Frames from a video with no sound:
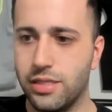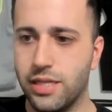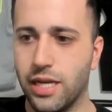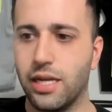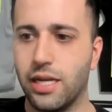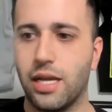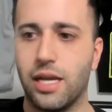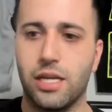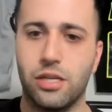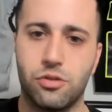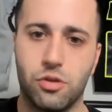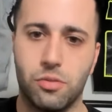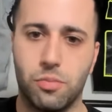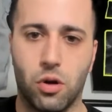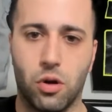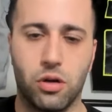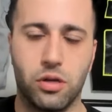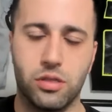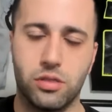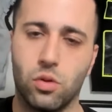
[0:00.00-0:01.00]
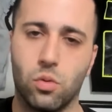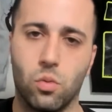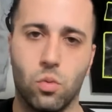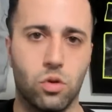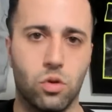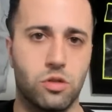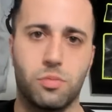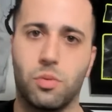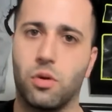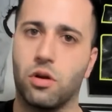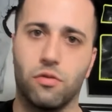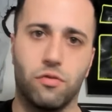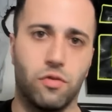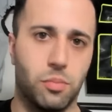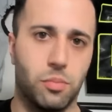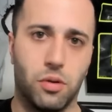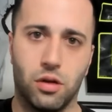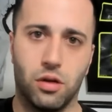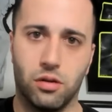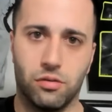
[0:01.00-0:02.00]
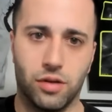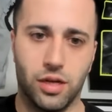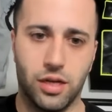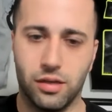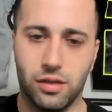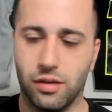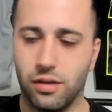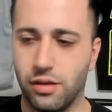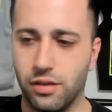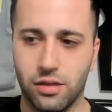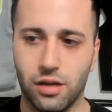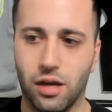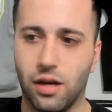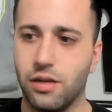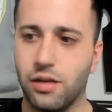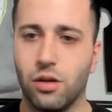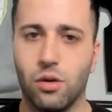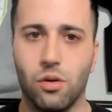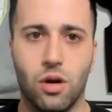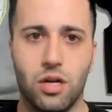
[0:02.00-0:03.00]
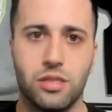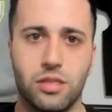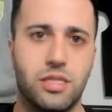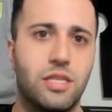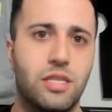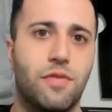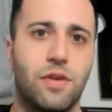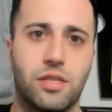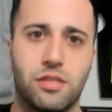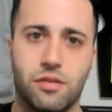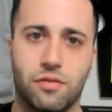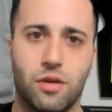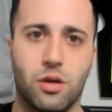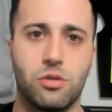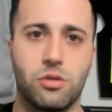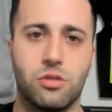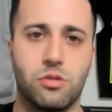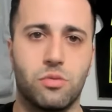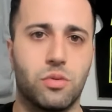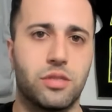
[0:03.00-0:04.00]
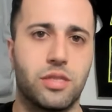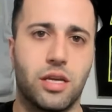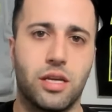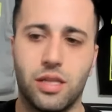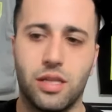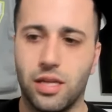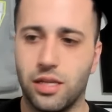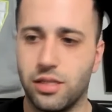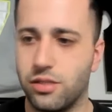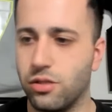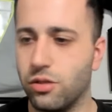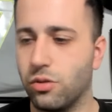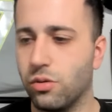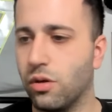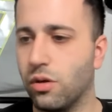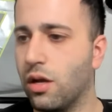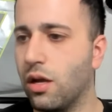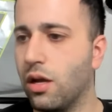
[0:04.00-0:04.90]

data entry part is the worst part of football, right? And I know all defensive coaches will tell you that too.